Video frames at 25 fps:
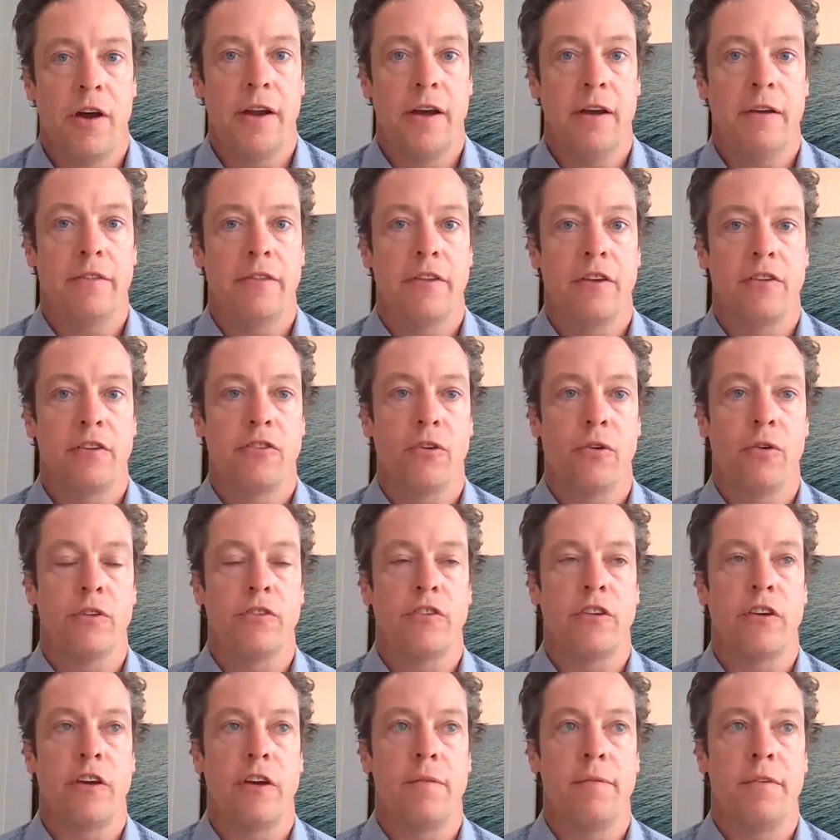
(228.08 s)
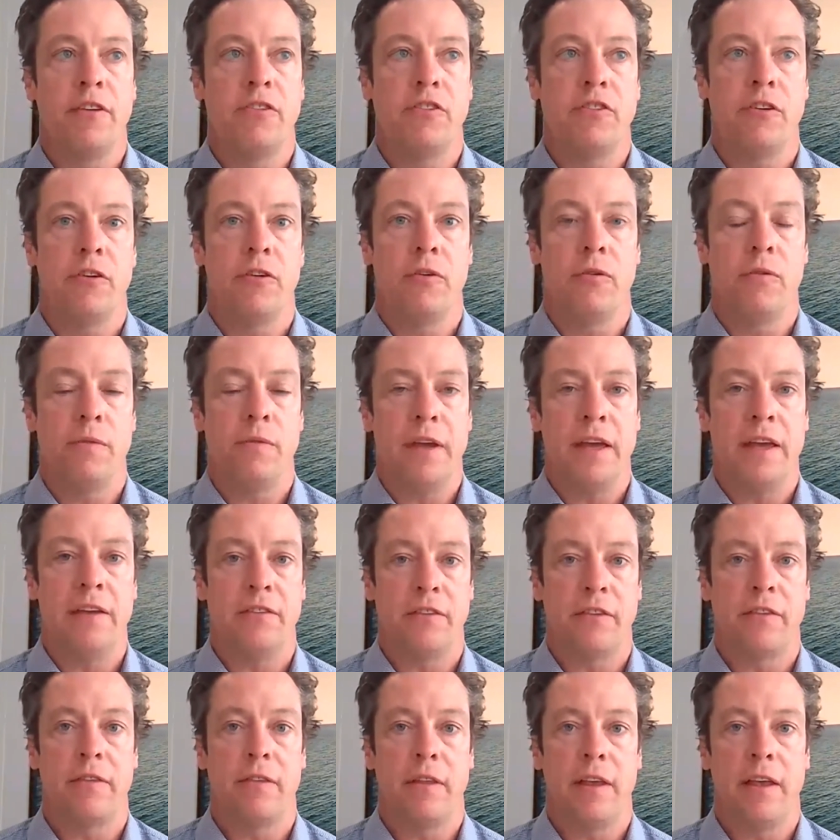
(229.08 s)
with China. The short-term
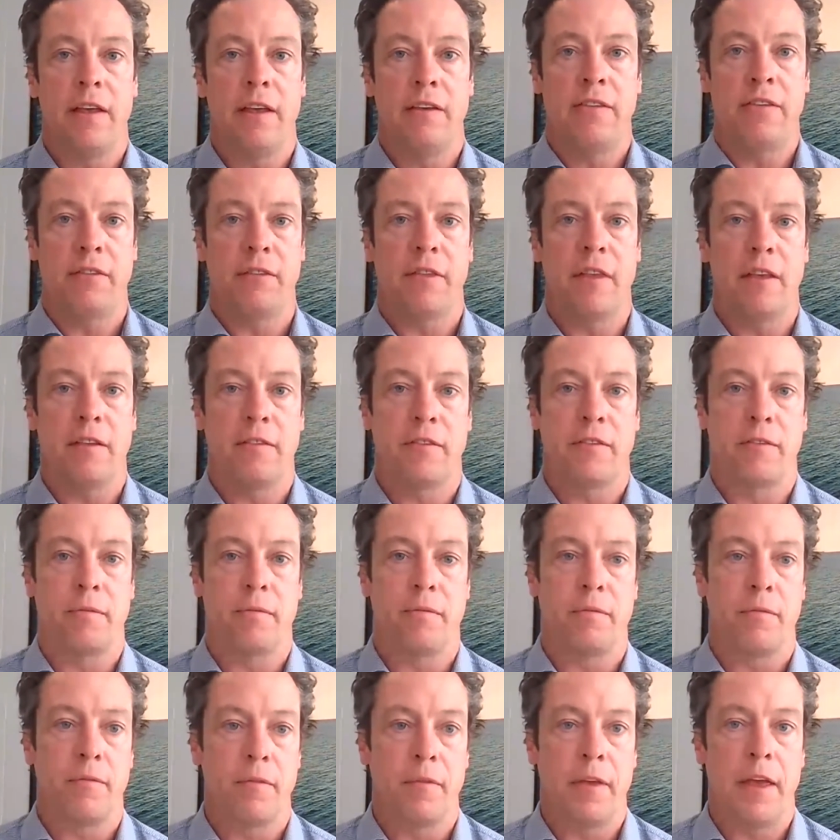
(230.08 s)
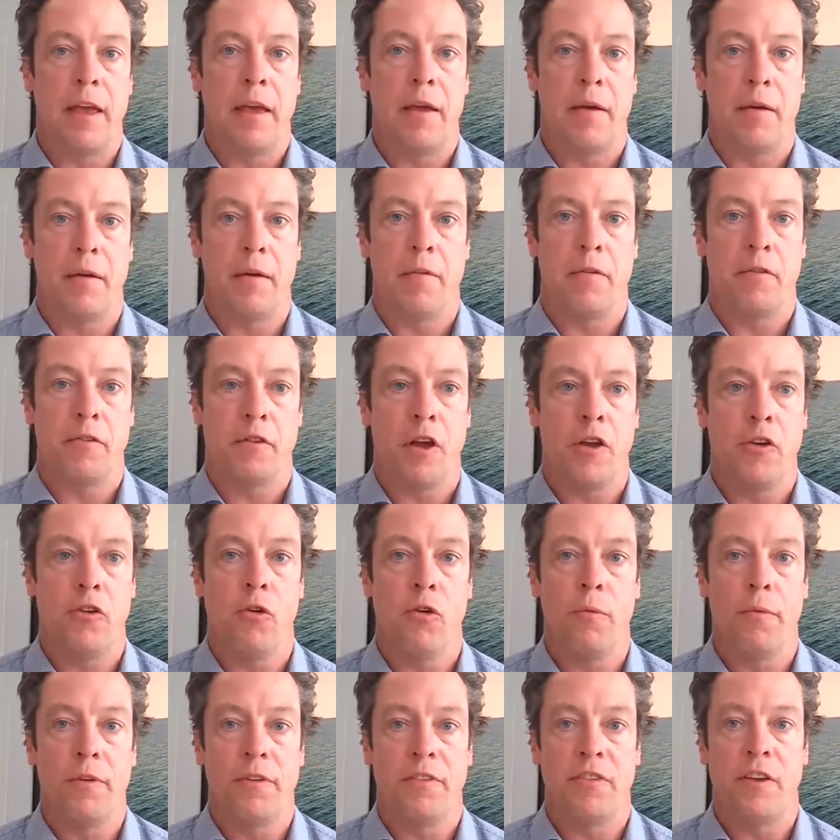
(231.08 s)
issue is this
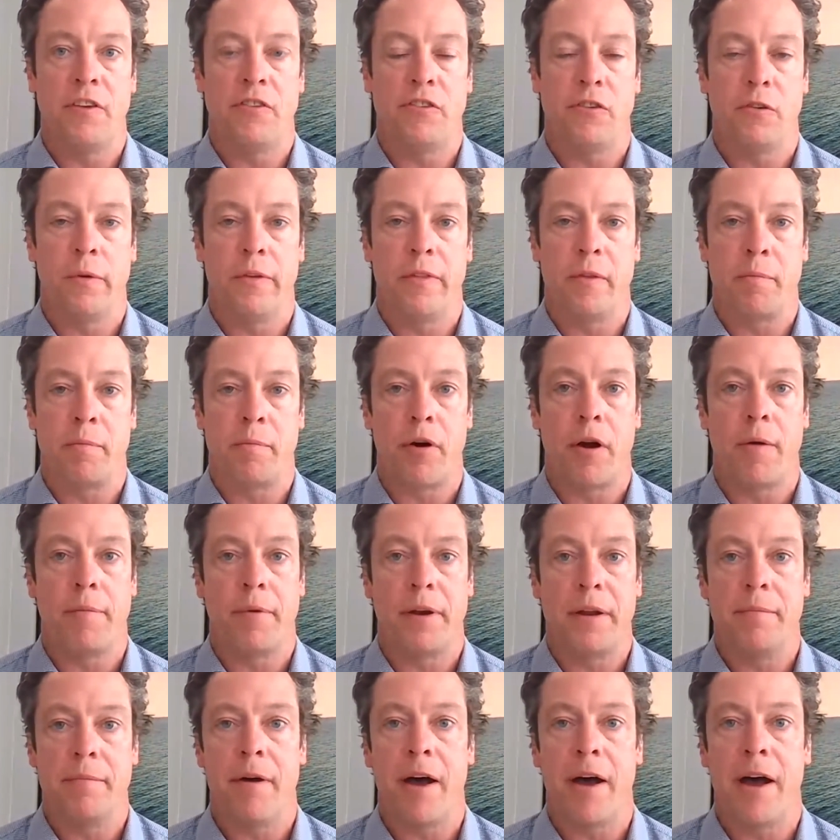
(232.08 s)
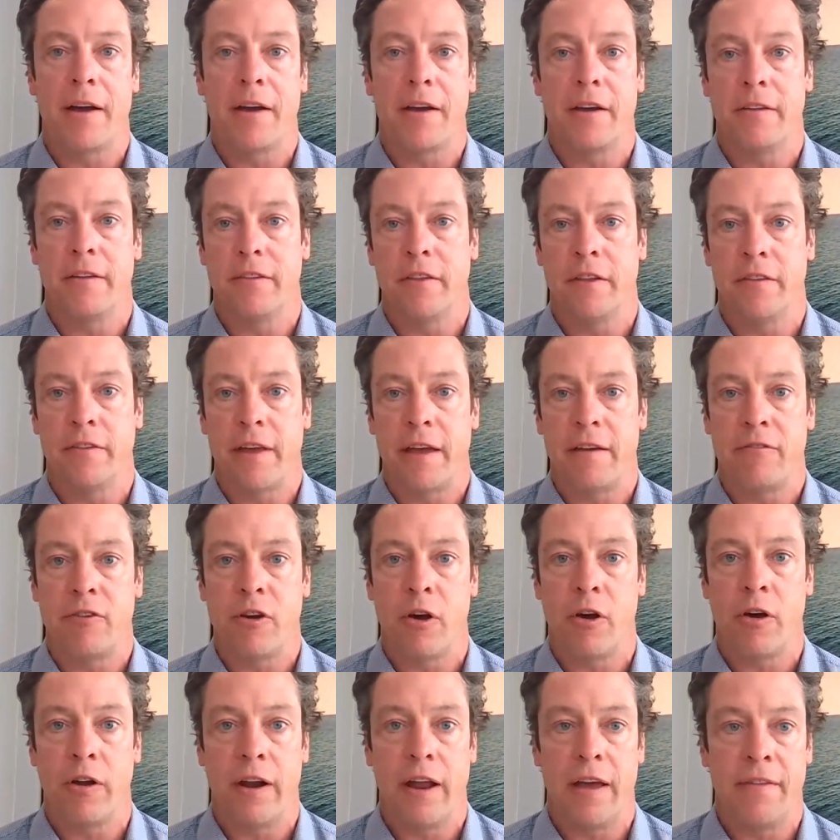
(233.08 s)
enormous issue in the property market
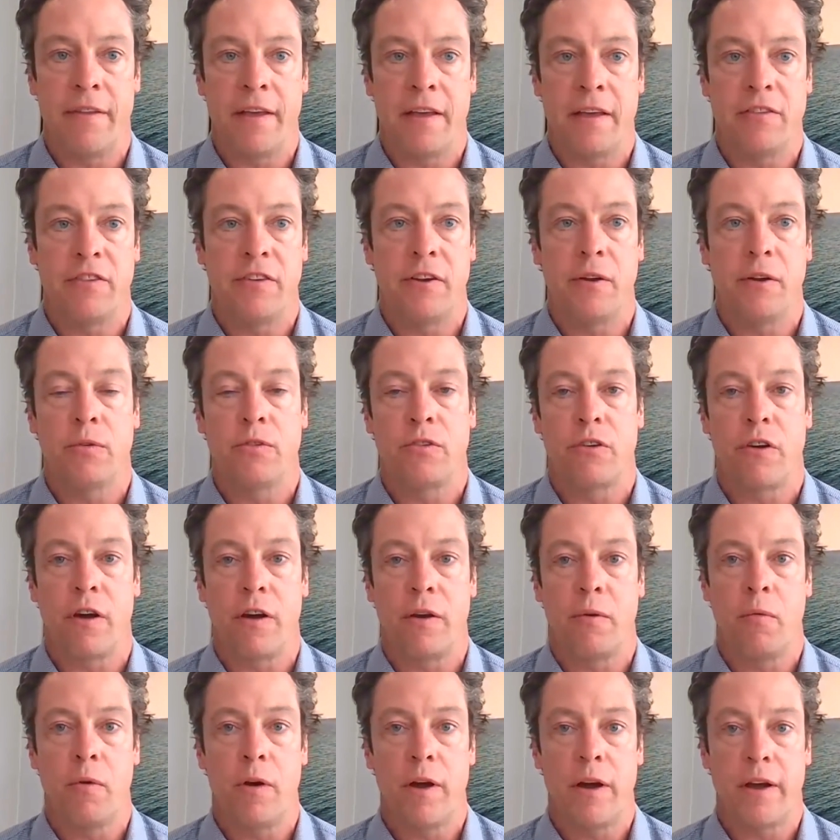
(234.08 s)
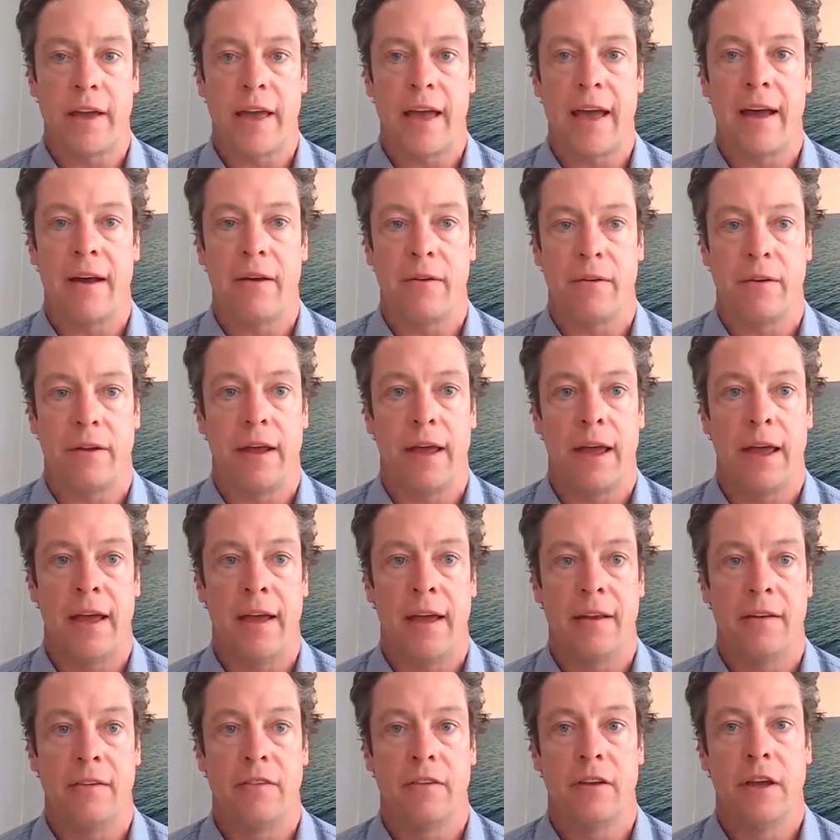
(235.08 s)
that they've got, and they're still trying to work
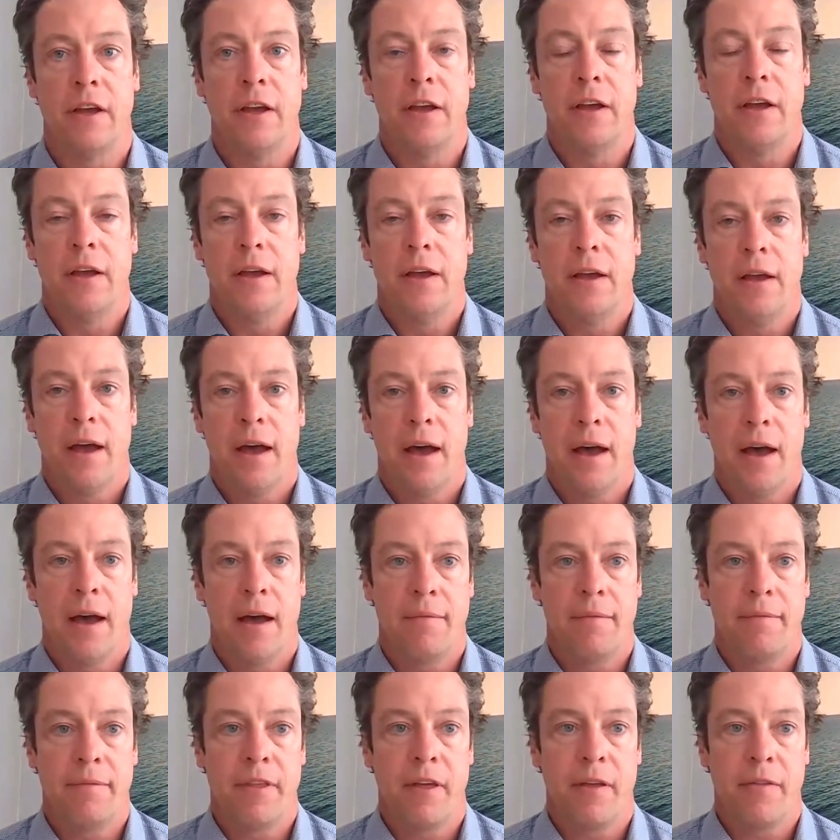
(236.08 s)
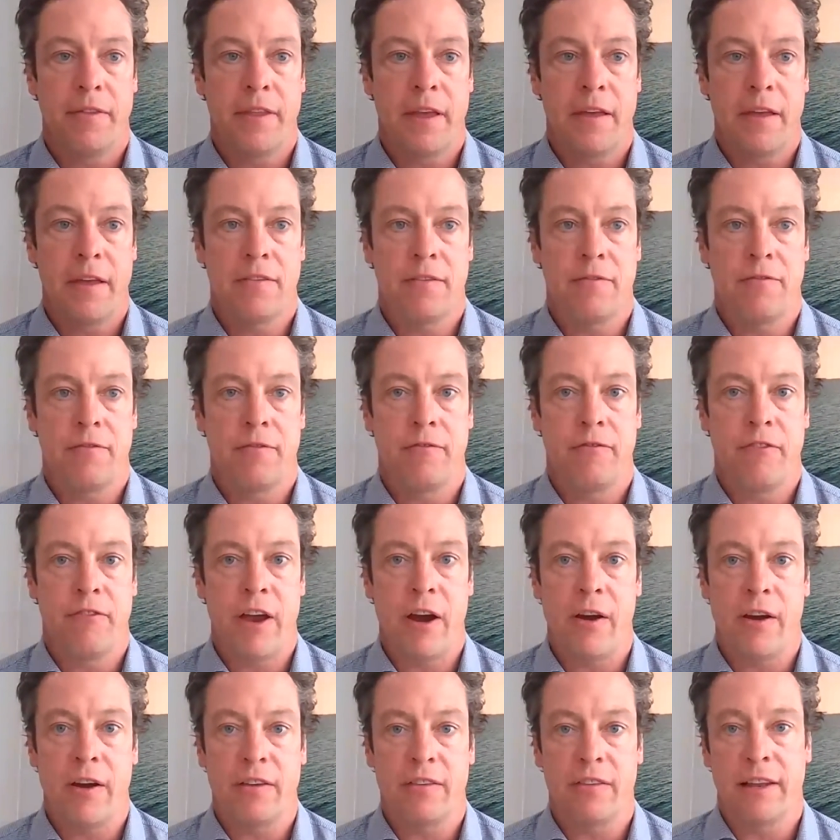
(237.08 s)
out. And
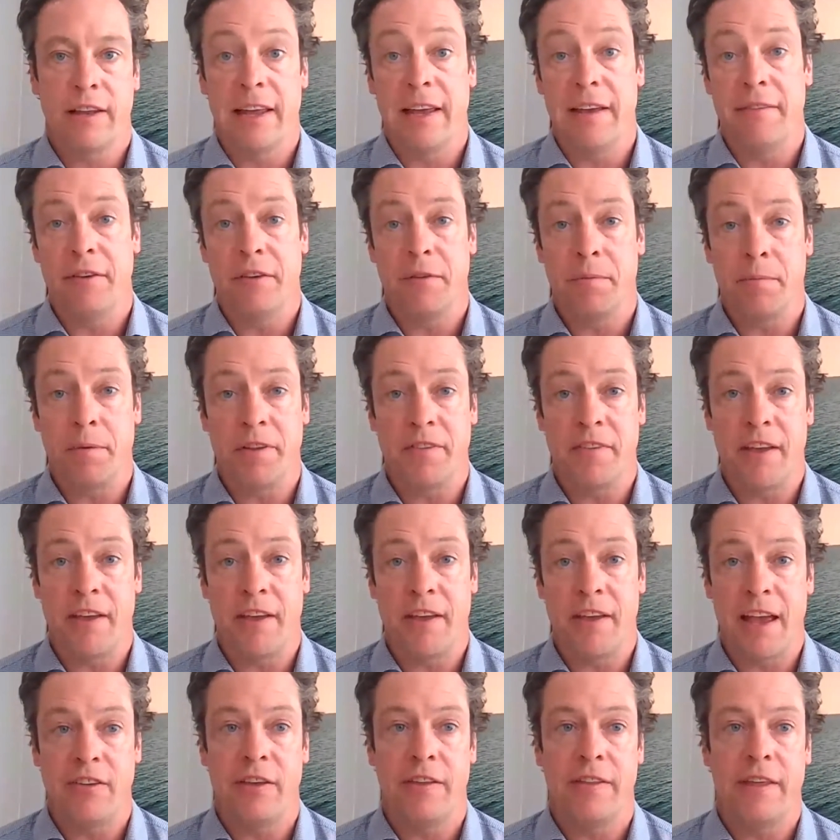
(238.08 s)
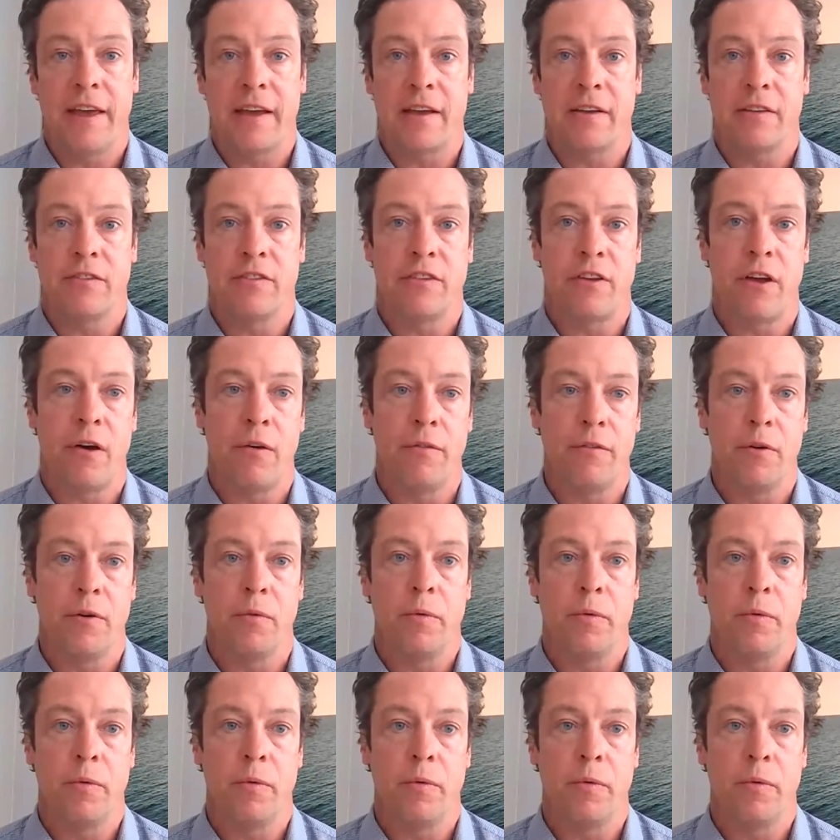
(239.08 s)
there's various levers potentially they could